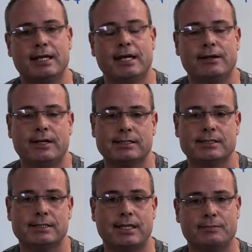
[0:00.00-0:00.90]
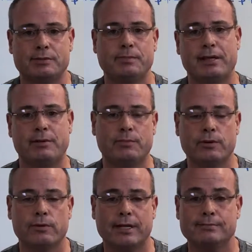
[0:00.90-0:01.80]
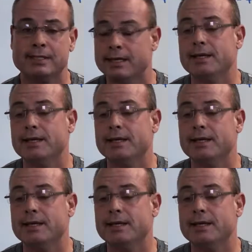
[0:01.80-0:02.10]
the IRS and set up a payment program,